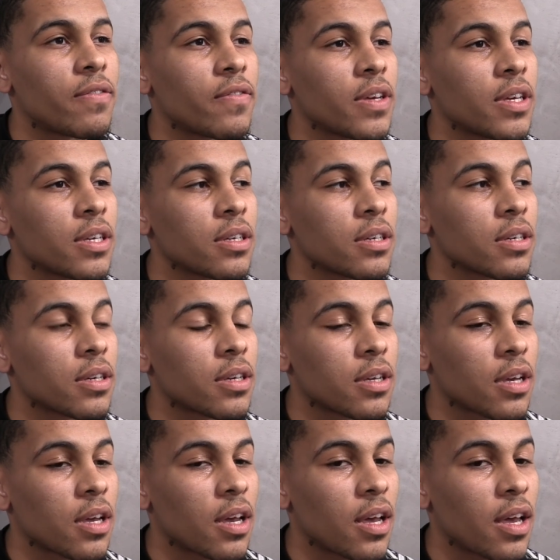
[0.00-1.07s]
think
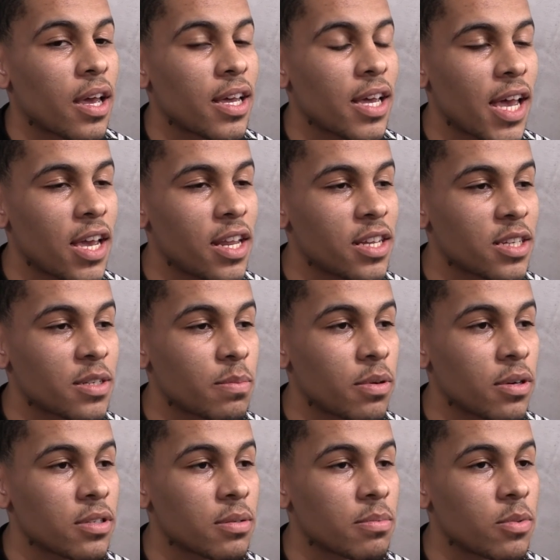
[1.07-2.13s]
as early as
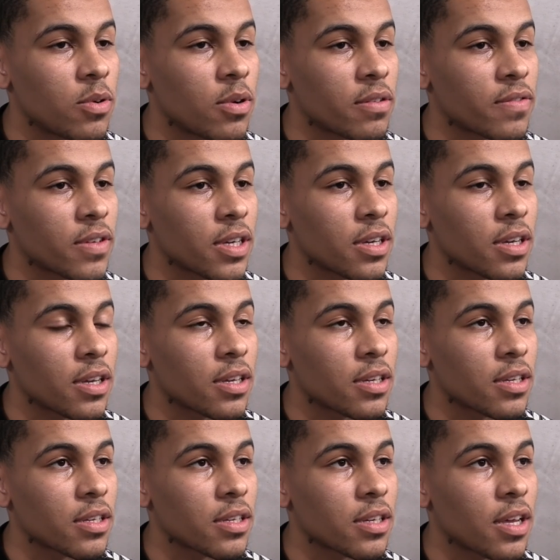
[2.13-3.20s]
possible, I think,
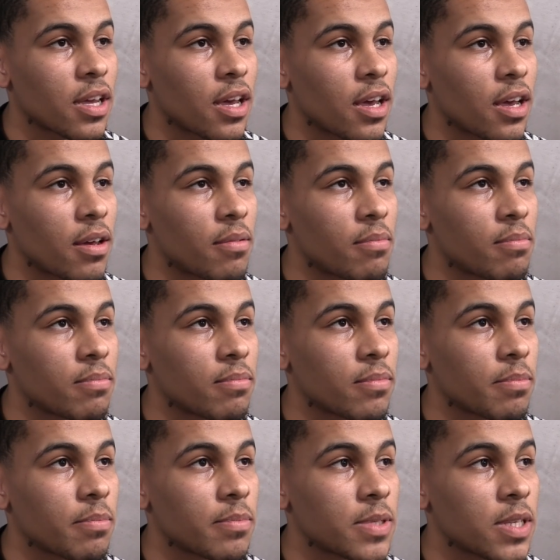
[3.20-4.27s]

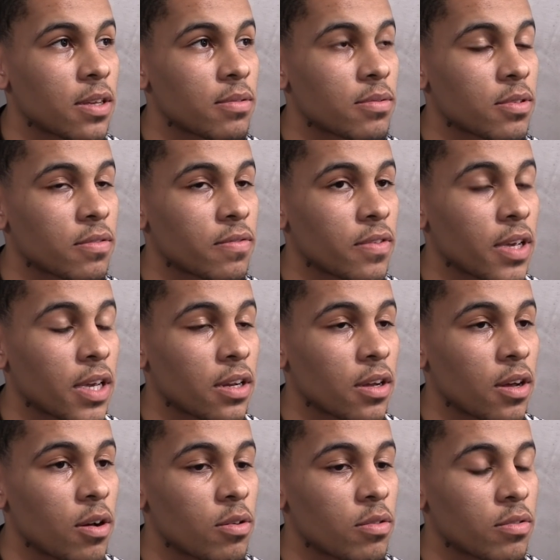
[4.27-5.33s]
in terms of getting a
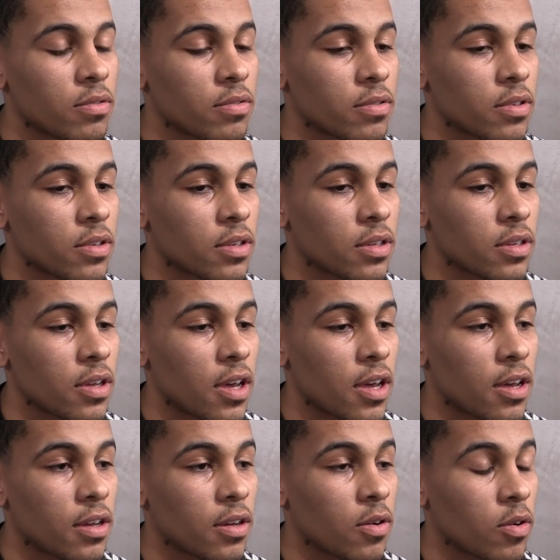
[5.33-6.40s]
goal
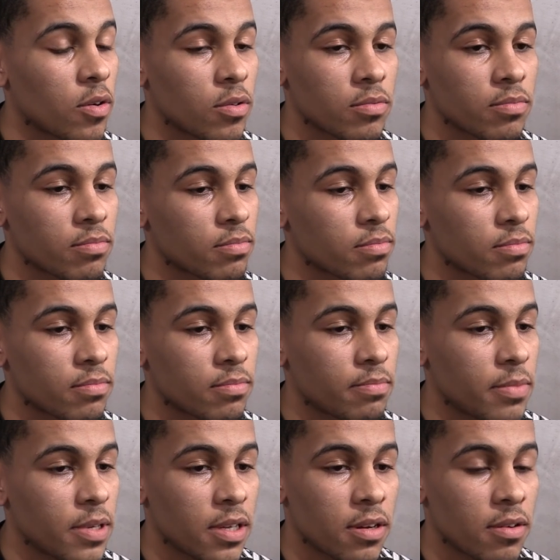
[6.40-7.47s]
or
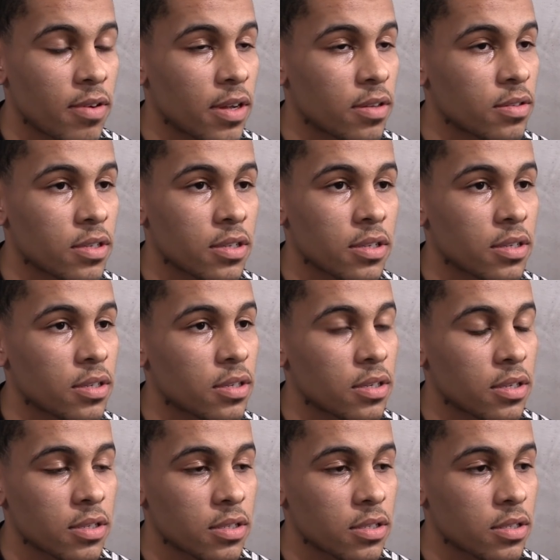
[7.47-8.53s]
being around
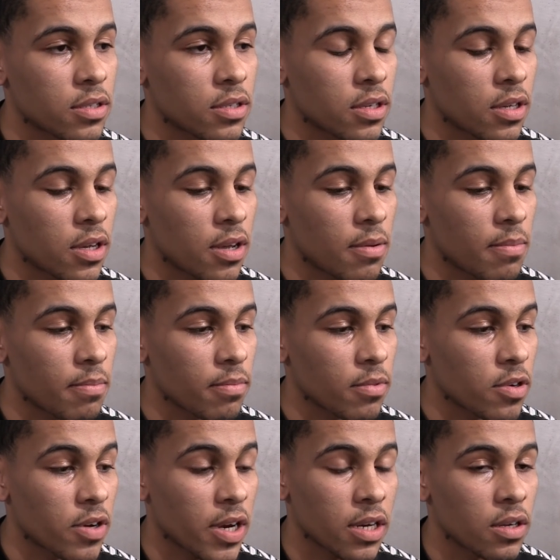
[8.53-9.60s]
to
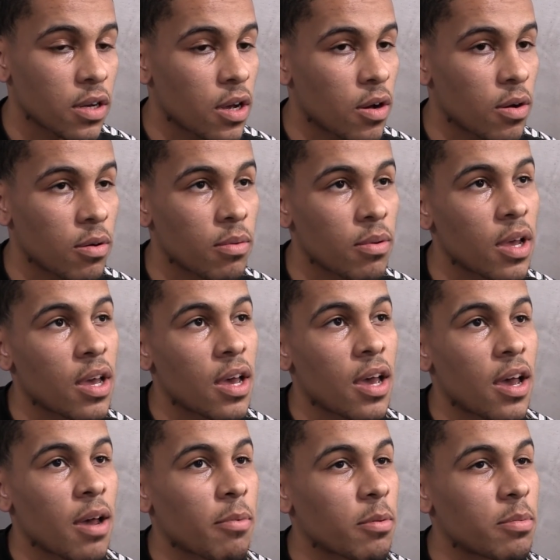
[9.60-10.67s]
create a goal,
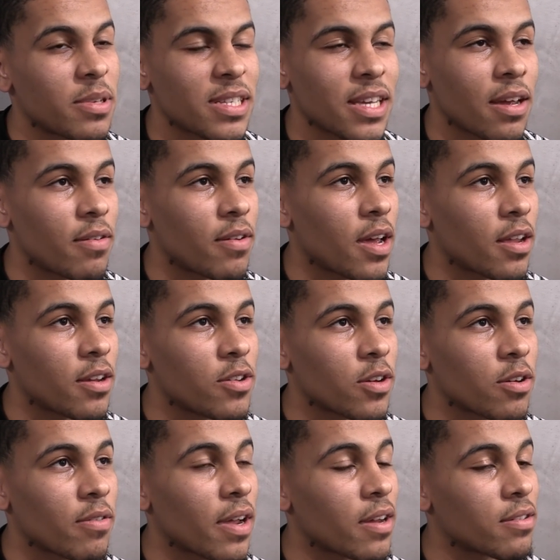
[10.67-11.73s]
probably say I look
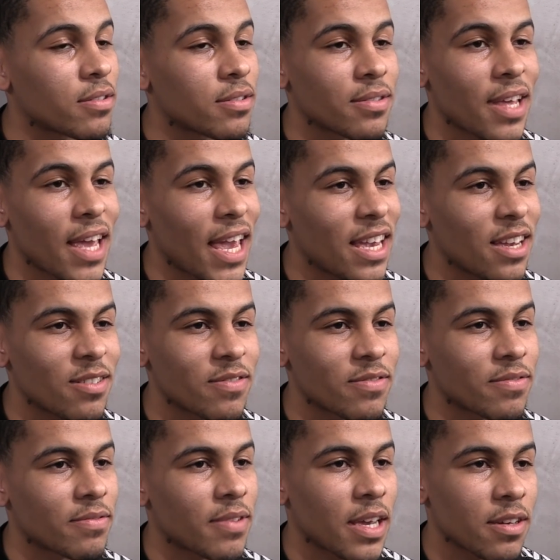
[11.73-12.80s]
around
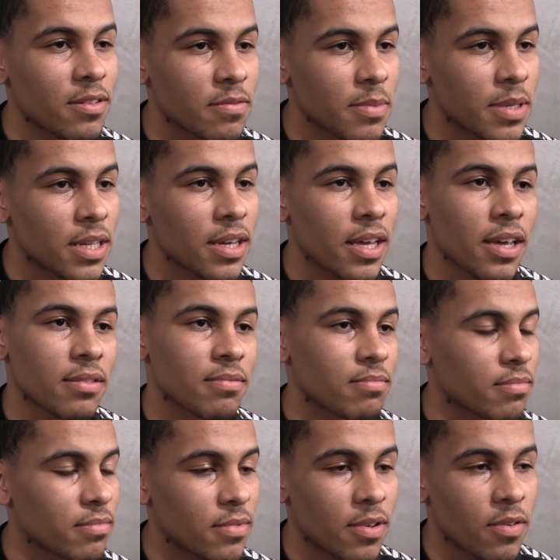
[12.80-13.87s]
80th minute,
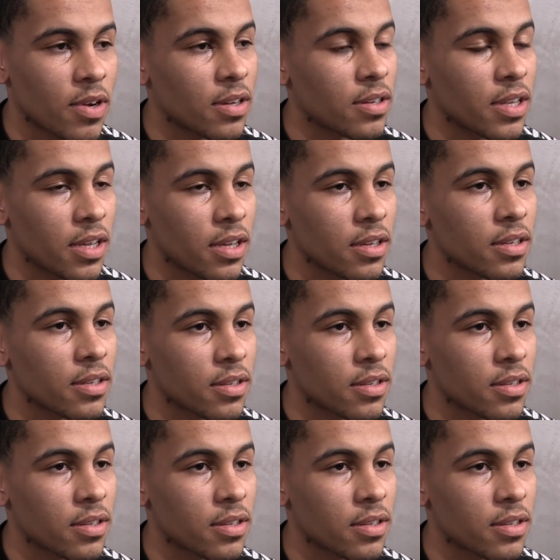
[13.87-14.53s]
around there,